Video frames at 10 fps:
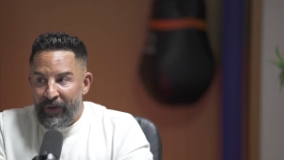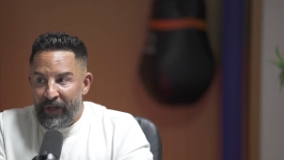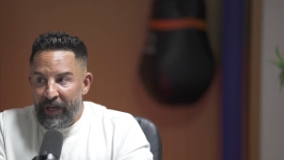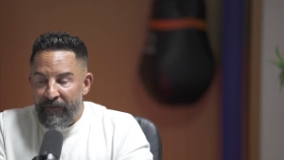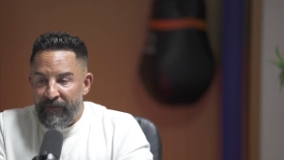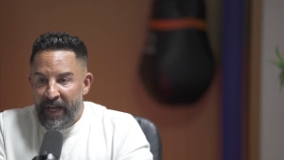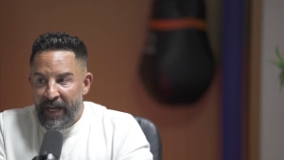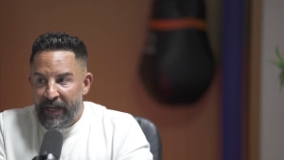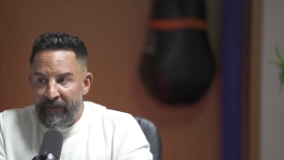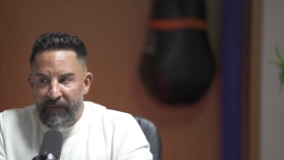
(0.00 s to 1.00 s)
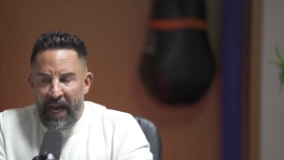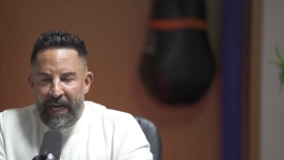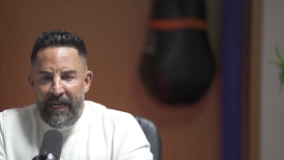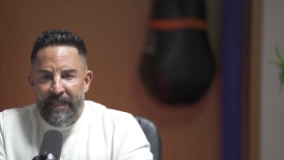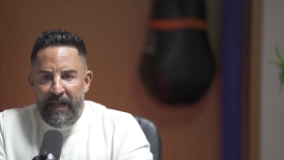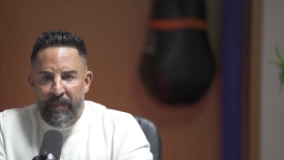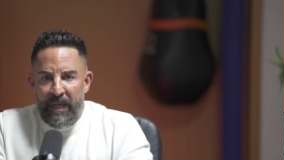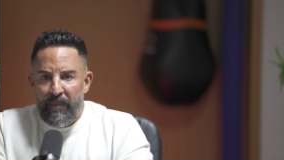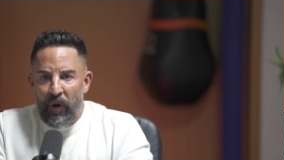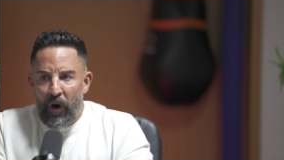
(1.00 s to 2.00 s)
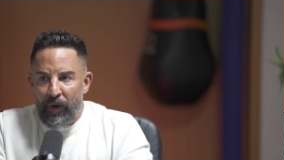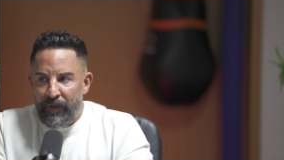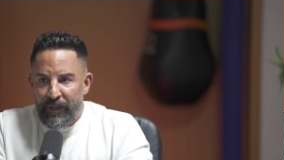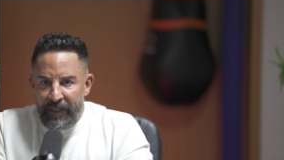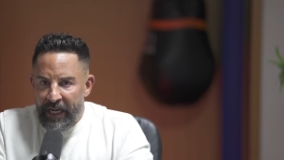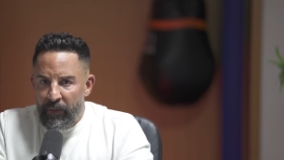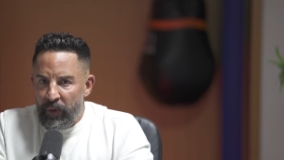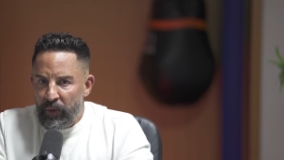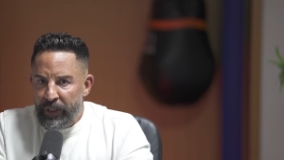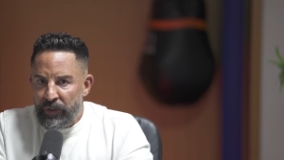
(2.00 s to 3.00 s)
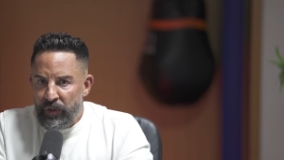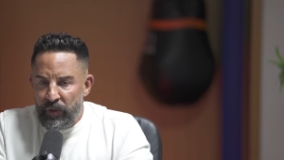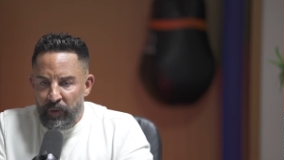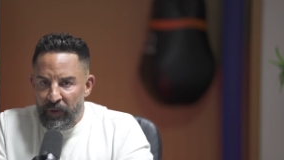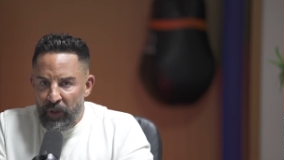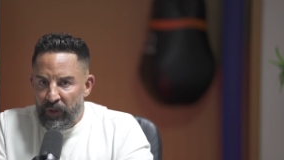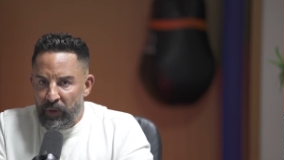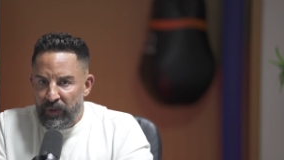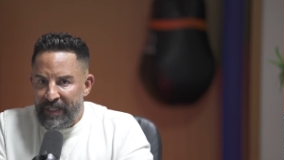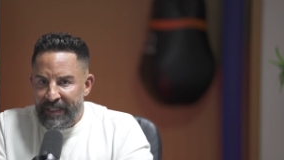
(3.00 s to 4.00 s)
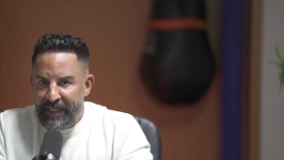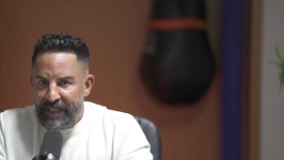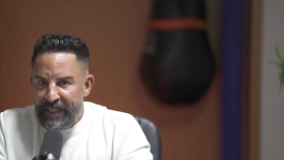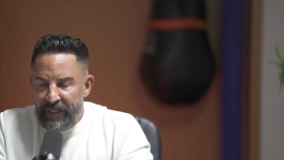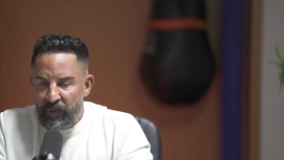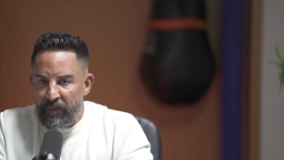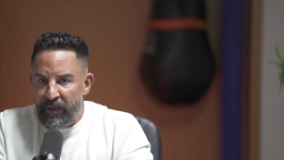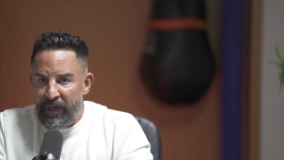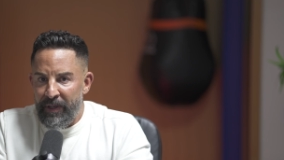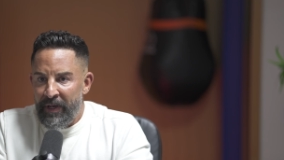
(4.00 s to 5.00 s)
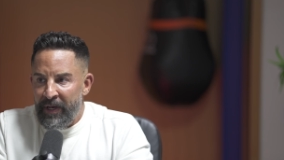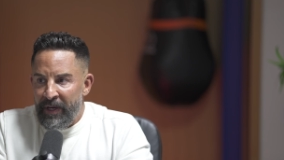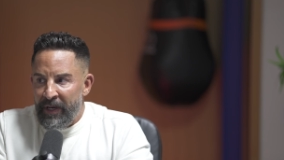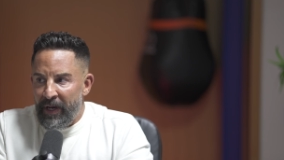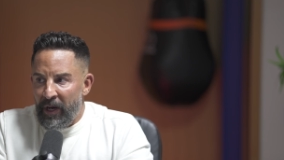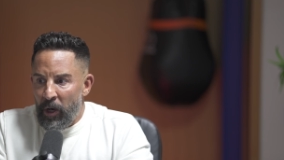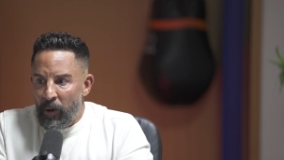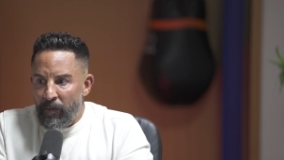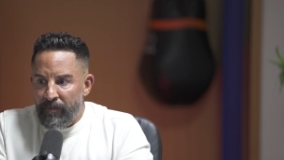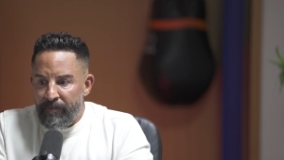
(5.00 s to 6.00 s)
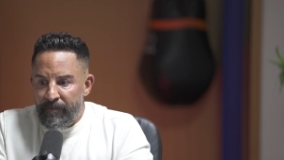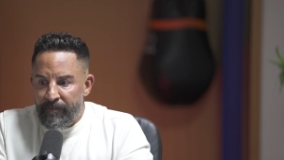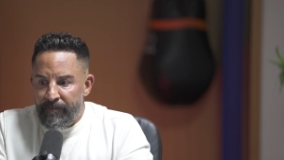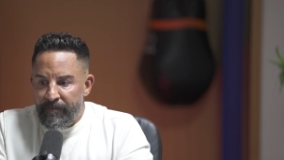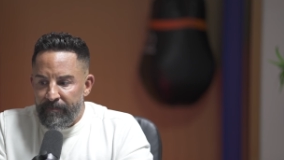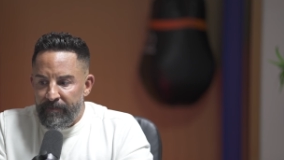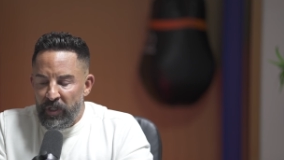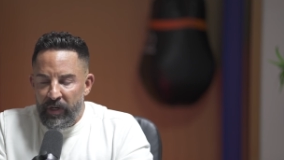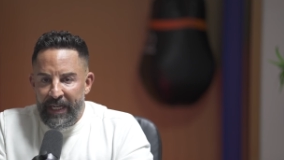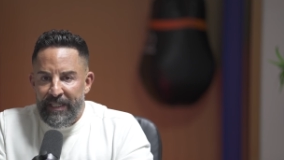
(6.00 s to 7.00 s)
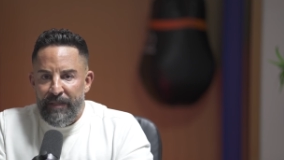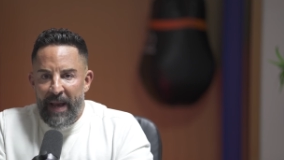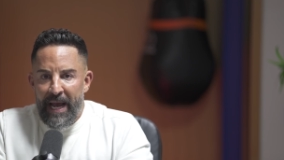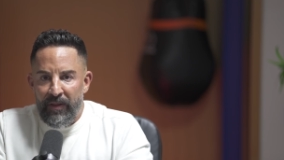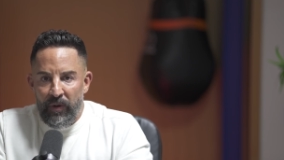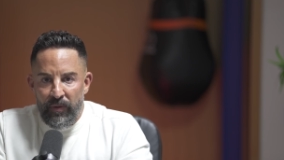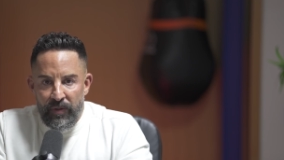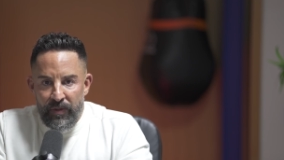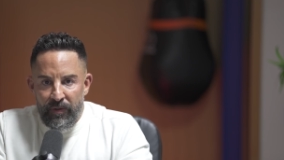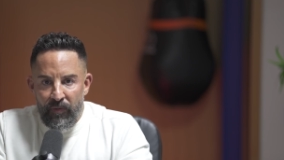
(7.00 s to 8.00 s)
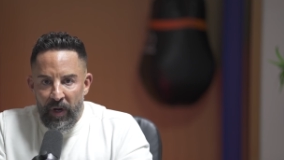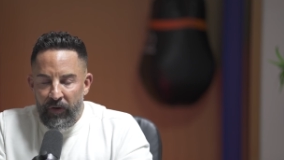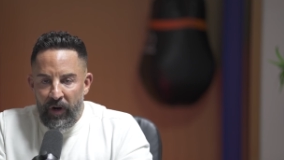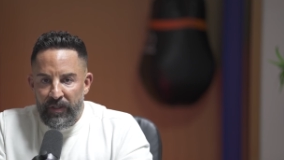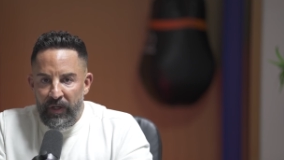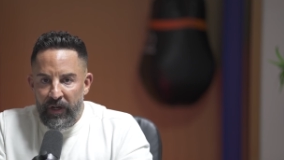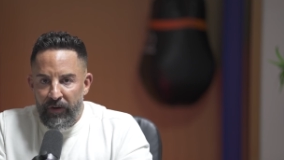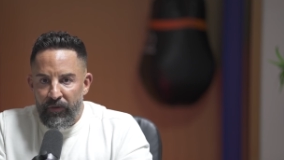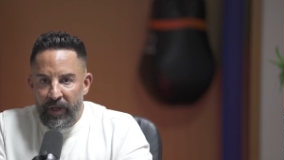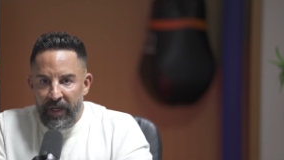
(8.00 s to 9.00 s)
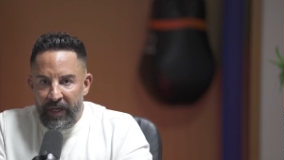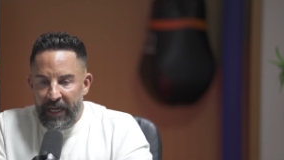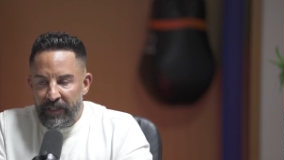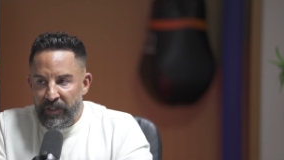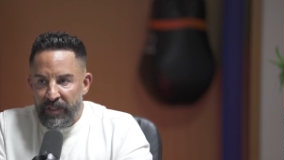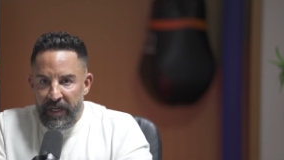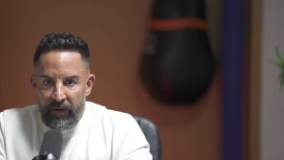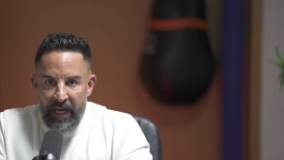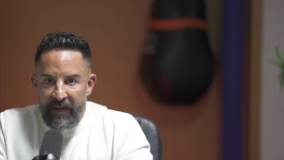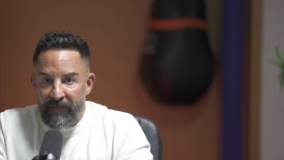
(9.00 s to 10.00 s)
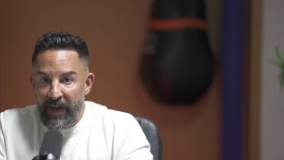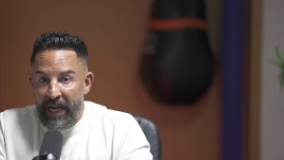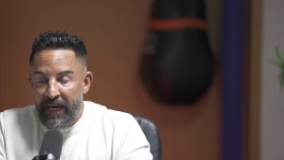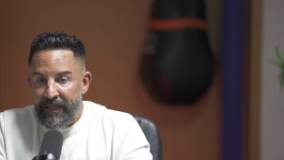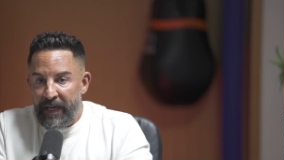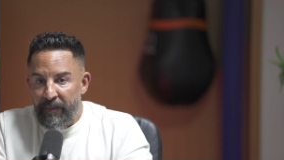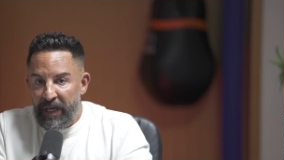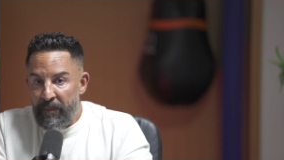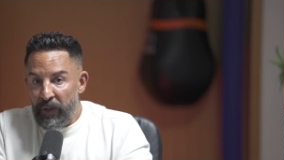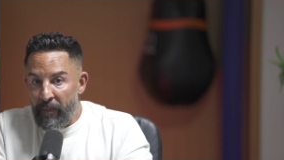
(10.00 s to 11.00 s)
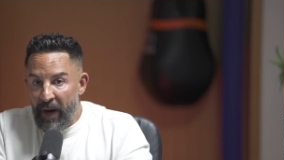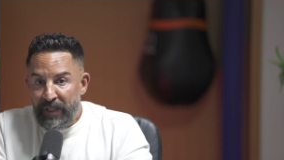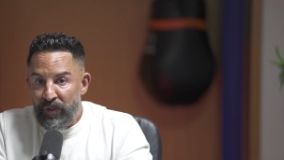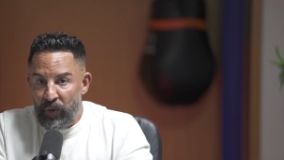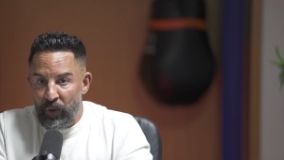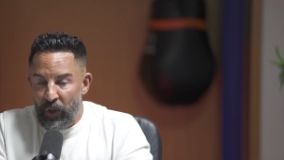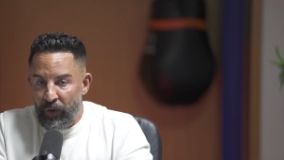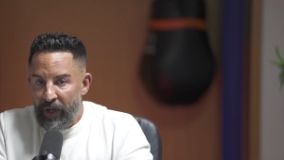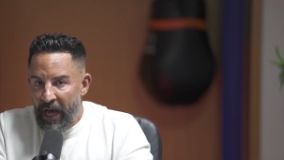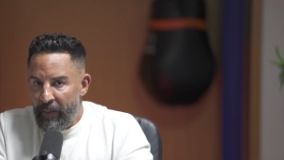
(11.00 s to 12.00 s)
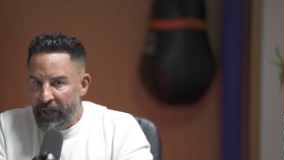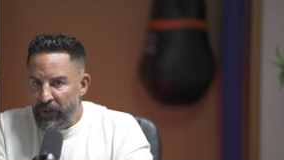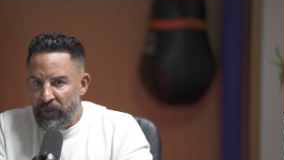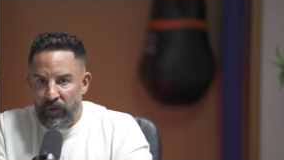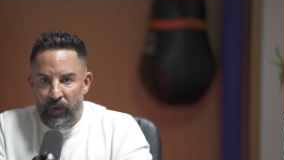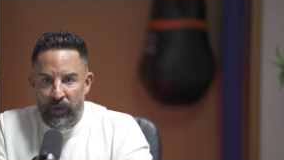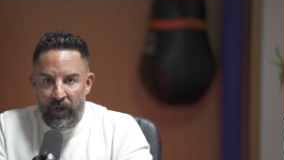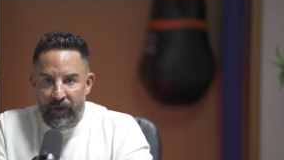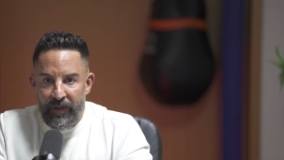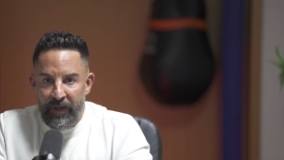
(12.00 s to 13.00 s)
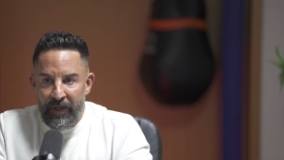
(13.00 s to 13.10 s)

if 9 out of 10 people aren't, then I would only assume that those statistics would be, you could expand those right across the country and just say, okay, if 9 out of 10 people in my circle aren't, how many other circles aren't?